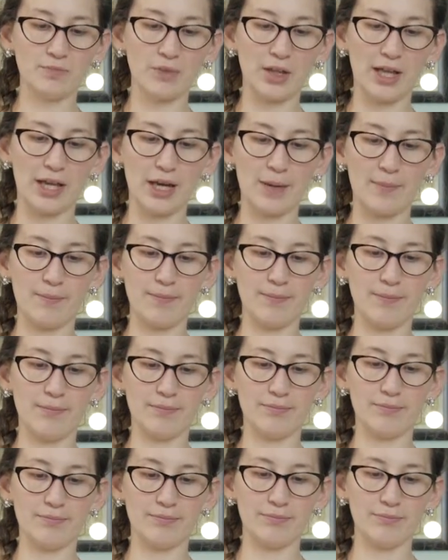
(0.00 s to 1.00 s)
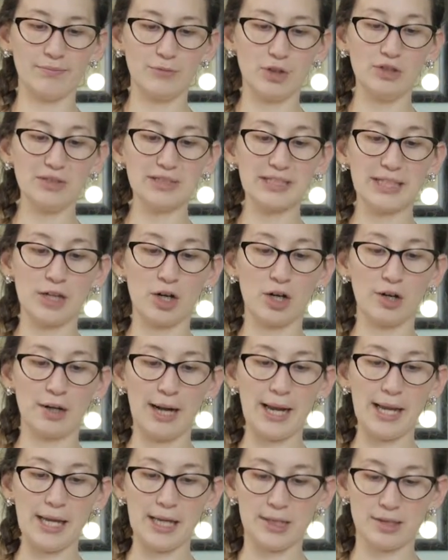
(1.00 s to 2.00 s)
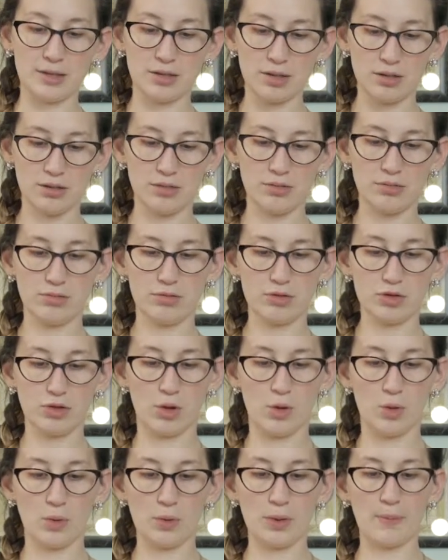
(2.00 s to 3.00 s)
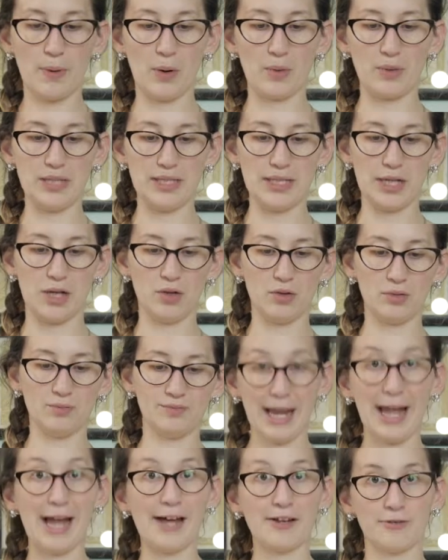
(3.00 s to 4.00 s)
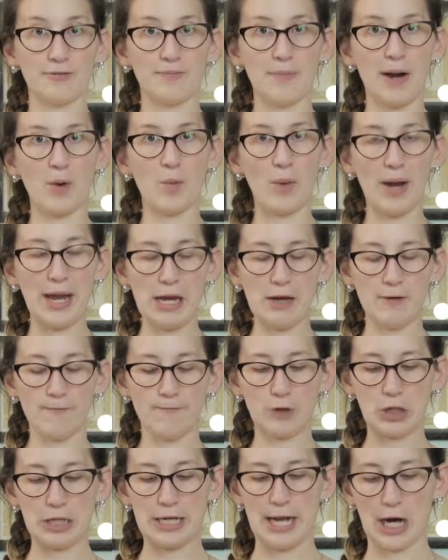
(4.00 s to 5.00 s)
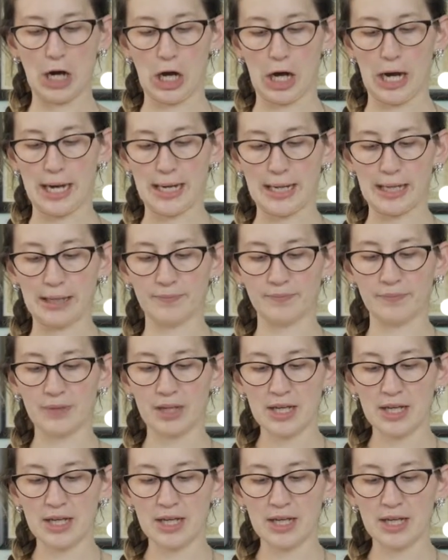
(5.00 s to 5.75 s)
and I'm using her hand to hold the ponytail out of my way for decorating.